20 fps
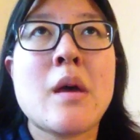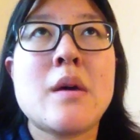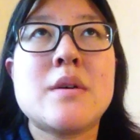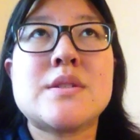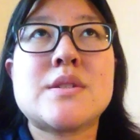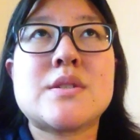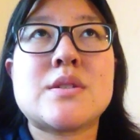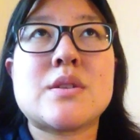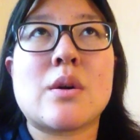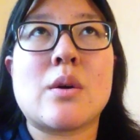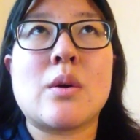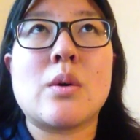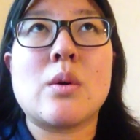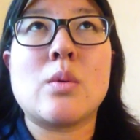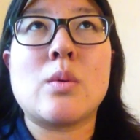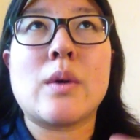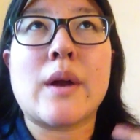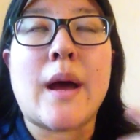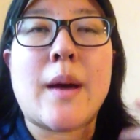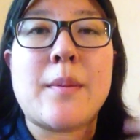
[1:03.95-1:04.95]
So
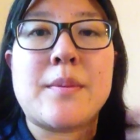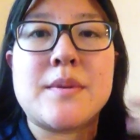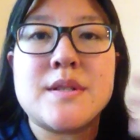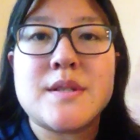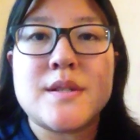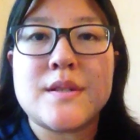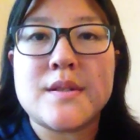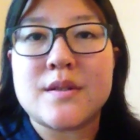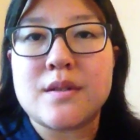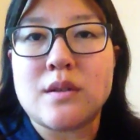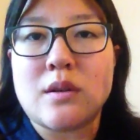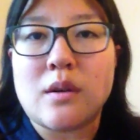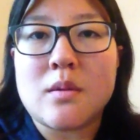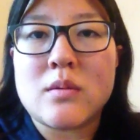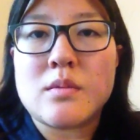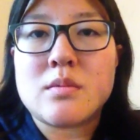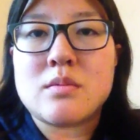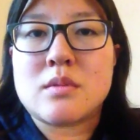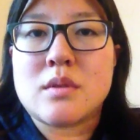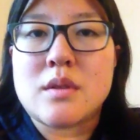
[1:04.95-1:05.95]
what happens is,
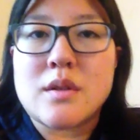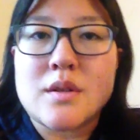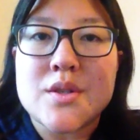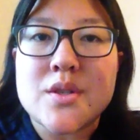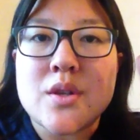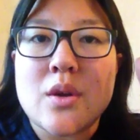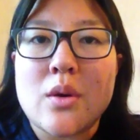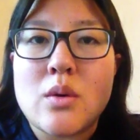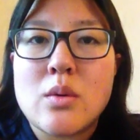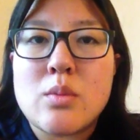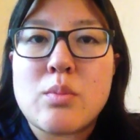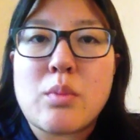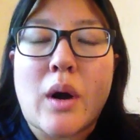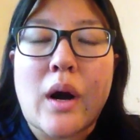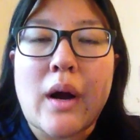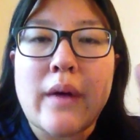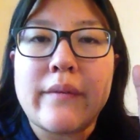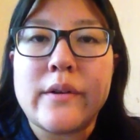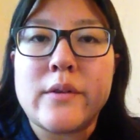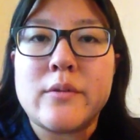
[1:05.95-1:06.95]
there's no
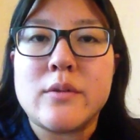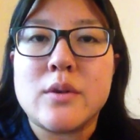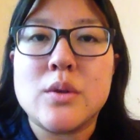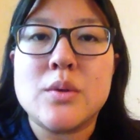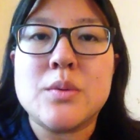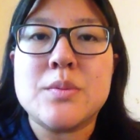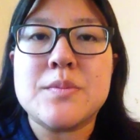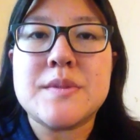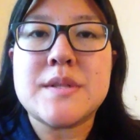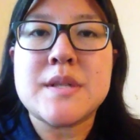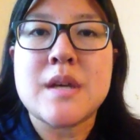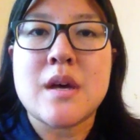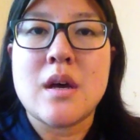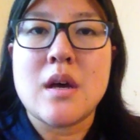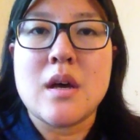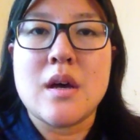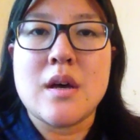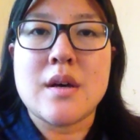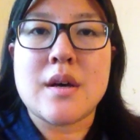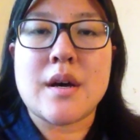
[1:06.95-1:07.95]
private rooms
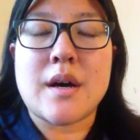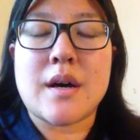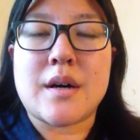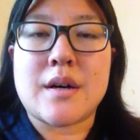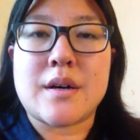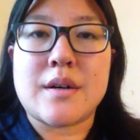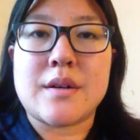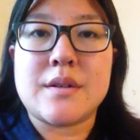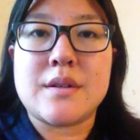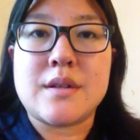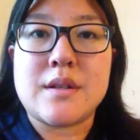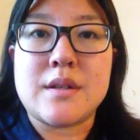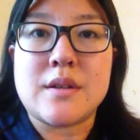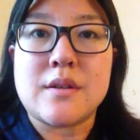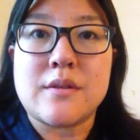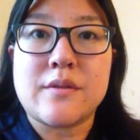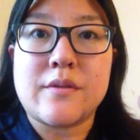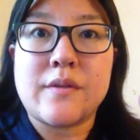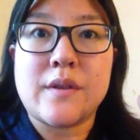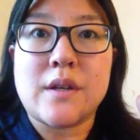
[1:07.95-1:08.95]
in
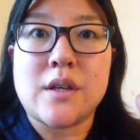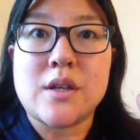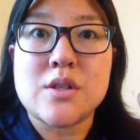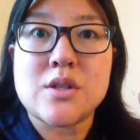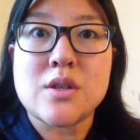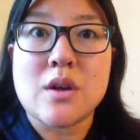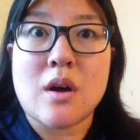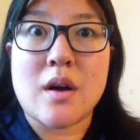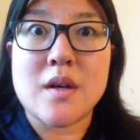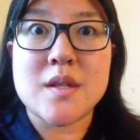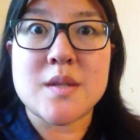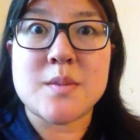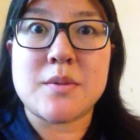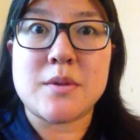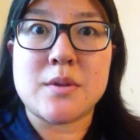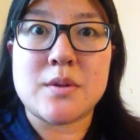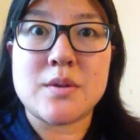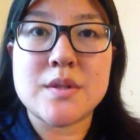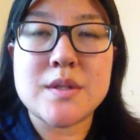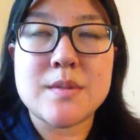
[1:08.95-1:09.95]
the Finnish
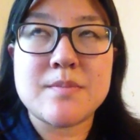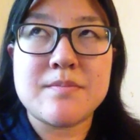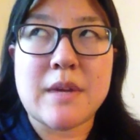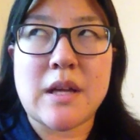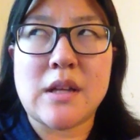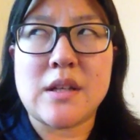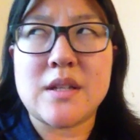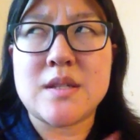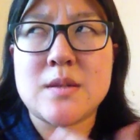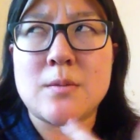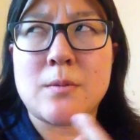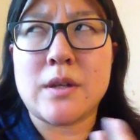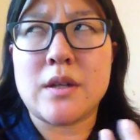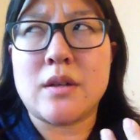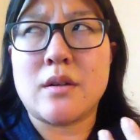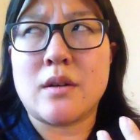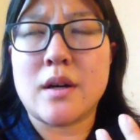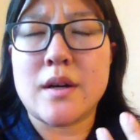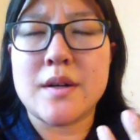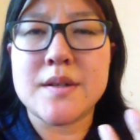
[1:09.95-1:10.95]
hospitals, at least the one
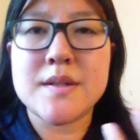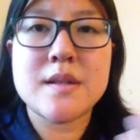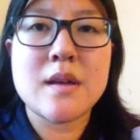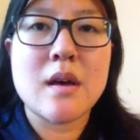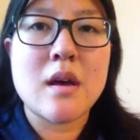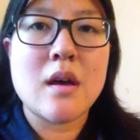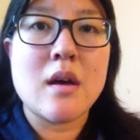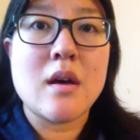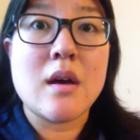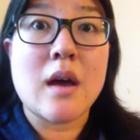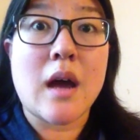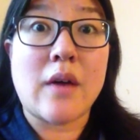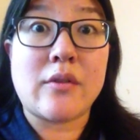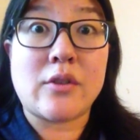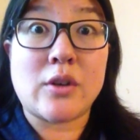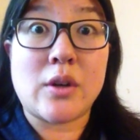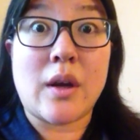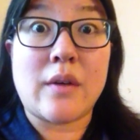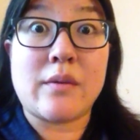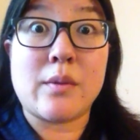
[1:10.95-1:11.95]
near us,
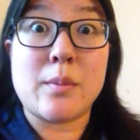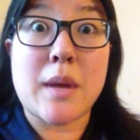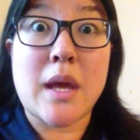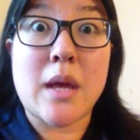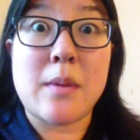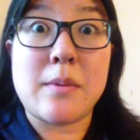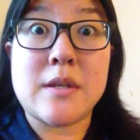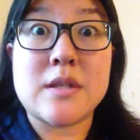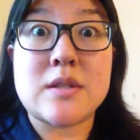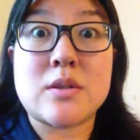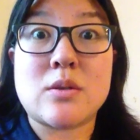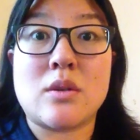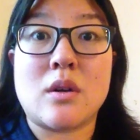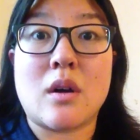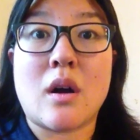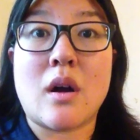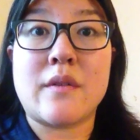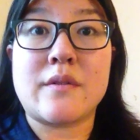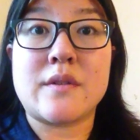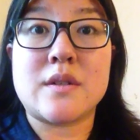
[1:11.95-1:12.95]
after you have a baby. So
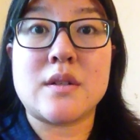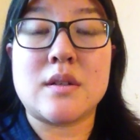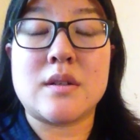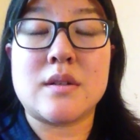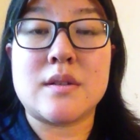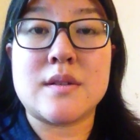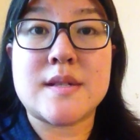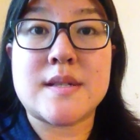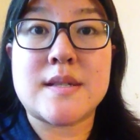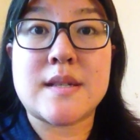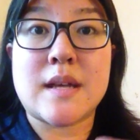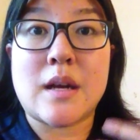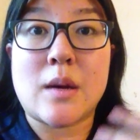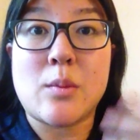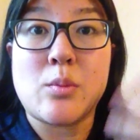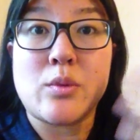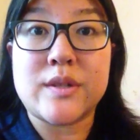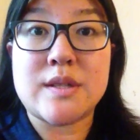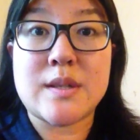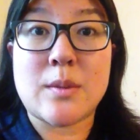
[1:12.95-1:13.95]
you're often set
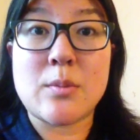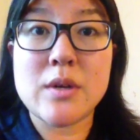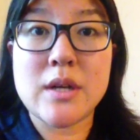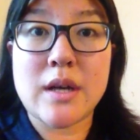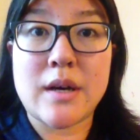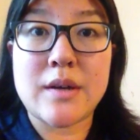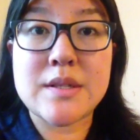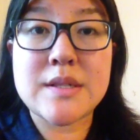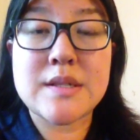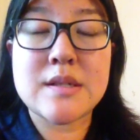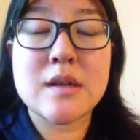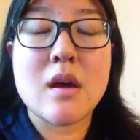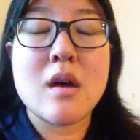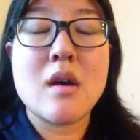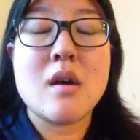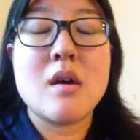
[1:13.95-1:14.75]
up with someone else.